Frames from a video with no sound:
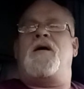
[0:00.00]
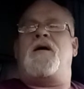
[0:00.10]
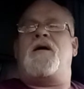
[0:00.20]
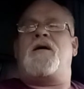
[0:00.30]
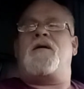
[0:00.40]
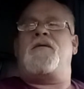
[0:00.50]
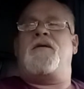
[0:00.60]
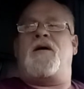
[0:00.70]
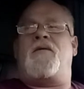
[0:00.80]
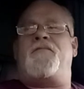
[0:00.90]

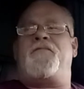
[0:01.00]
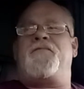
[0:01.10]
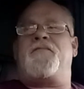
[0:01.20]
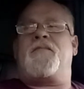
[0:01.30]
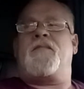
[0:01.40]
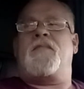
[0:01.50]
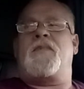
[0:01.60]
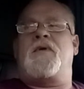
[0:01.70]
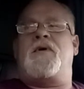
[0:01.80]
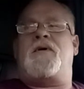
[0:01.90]
No.
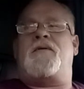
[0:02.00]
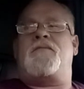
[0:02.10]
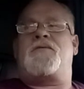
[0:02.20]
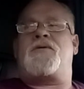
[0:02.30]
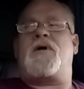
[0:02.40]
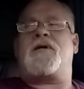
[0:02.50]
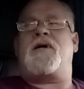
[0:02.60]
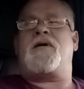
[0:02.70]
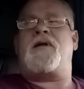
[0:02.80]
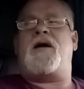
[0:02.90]

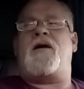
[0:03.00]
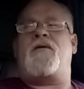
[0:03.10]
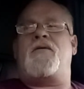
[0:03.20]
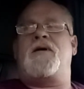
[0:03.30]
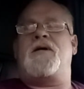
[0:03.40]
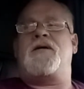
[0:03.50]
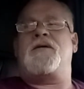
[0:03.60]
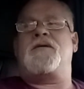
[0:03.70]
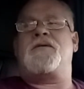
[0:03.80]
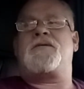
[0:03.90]
Trucking now
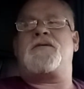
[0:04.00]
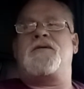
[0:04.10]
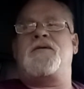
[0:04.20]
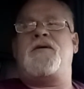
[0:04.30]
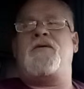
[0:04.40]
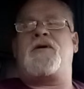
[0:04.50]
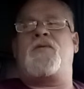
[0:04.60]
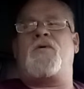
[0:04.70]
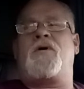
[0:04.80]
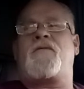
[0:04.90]
is you
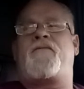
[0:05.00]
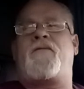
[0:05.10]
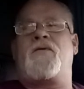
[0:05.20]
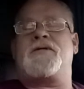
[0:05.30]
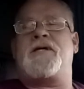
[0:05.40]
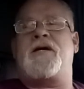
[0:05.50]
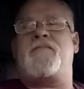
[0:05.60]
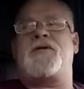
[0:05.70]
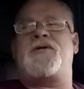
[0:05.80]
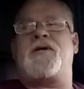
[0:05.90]
can work 14,
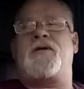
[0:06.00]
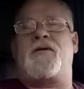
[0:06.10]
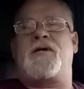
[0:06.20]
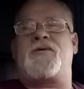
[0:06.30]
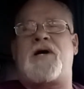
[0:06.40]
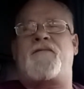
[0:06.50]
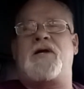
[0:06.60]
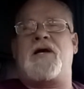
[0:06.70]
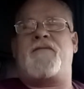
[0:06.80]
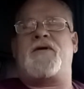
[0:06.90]
but you can only drive
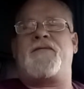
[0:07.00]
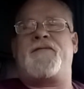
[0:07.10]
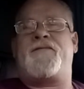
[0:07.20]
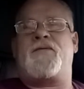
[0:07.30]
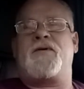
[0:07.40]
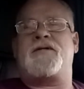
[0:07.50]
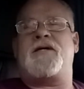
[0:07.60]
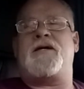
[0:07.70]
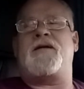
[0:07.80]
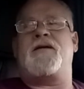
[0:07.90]
11 of the
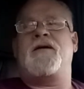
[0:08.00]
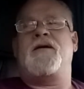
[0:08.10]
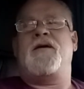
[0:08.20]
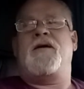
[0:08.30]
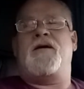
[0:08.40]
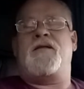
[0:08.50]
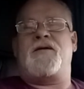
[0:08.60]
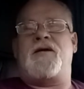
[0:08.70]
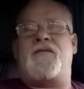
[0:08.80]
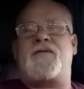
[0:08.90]
14, and
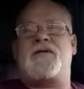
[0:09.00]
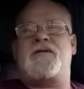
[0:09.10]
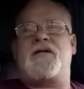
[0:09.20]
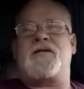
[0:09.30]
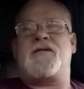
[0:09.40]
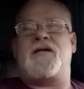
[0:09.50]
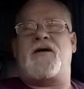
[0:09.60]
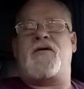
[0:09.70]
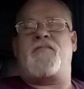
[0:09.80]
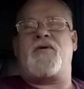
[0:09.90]
then you have to take a
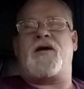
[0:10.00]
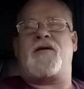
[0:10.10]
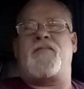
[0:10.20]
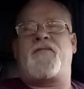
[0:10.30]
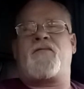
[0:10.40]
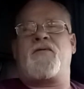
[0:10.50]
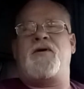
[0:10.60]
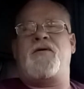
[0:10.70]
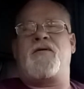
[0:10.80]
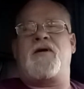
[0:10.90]
10-hour break before
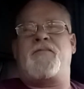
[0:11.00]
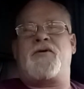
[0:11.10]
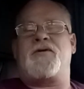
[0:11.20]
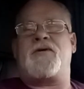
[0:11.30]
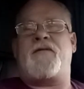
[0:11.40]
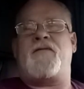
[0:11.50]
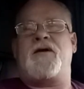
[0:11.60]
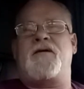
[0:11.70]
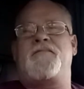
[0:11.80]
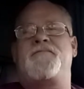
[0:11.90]
you're able to drive
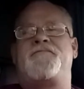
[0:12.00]
again.